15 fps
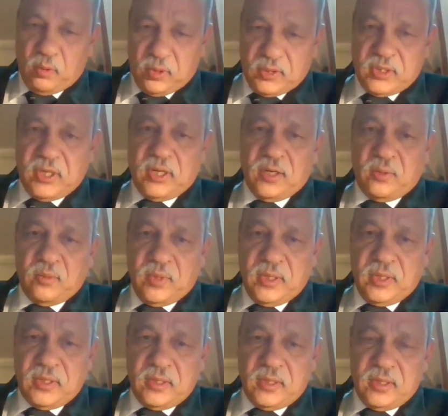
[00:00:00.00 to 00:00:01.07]
progressing into
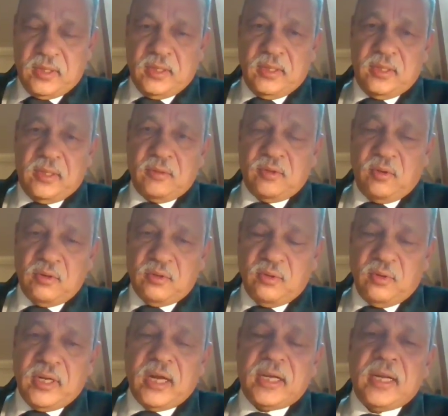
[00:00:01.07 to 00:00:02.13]
it. There's
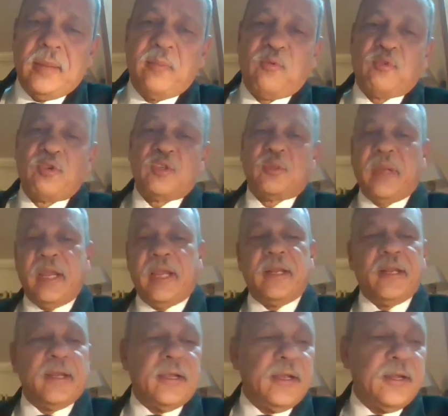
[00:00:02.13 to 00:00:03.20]
also an attempt which was
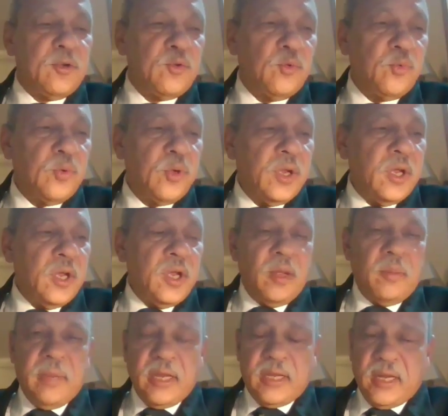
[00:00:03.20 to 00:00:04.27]
made into
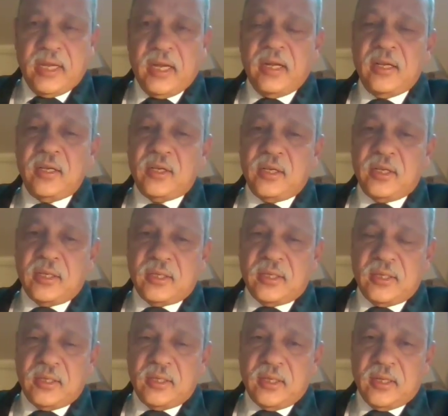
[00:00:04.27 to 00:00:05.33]
making an
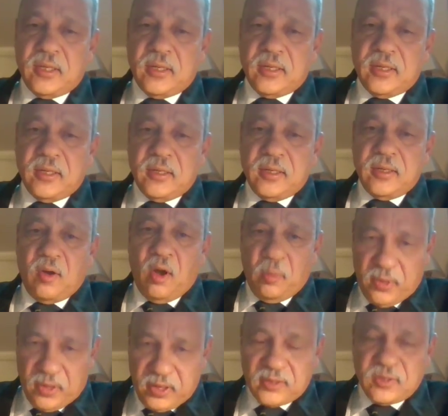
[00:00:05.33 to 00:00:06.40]
indigenous
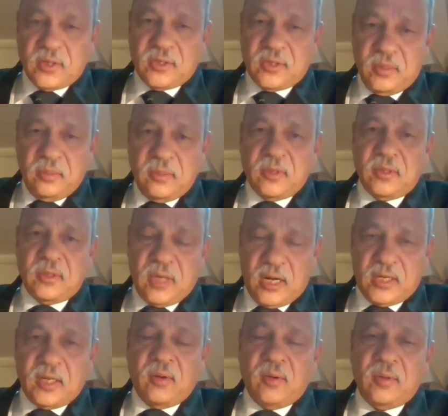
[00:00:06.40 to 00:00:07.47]
operating system, because
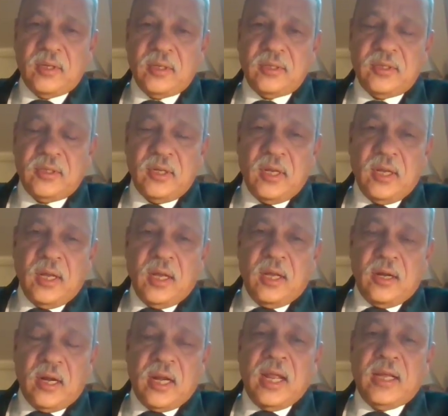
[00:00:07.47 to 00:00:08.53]
right now it is
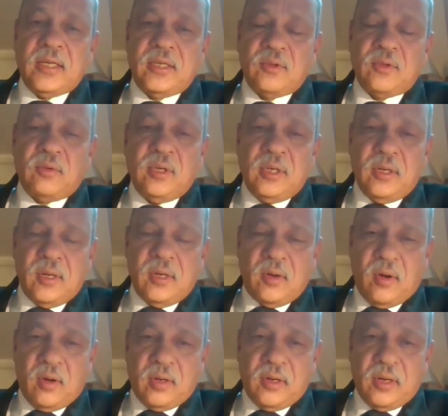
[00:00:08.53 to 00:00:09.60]
reliance is only
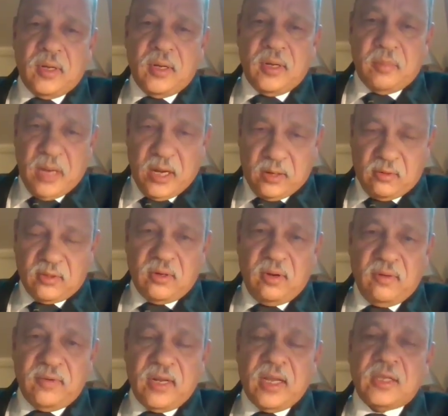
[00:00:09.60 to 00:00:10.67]
on
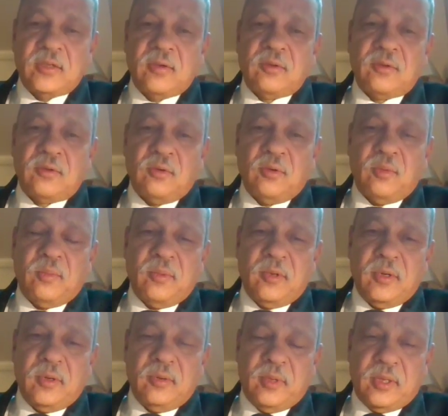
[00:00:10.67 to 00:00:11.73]
Microsoft, as also
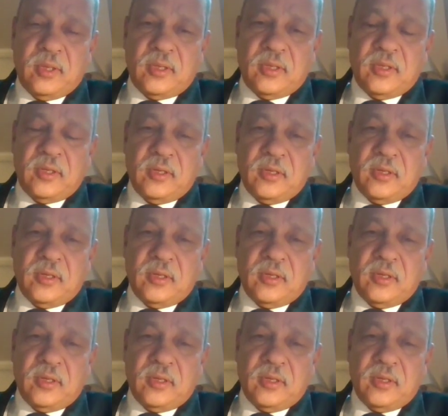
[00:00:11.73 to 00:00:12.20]
with